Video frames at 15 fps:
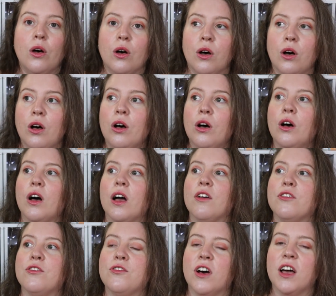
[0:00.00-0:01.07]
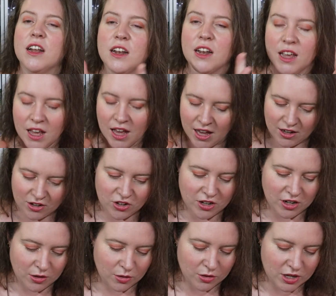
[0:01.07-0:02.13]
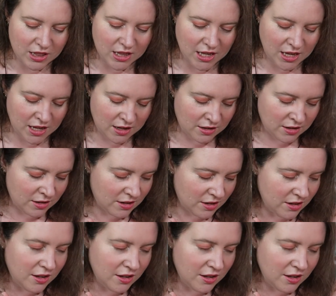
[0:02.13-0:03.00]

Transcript: I finally actually got to the end.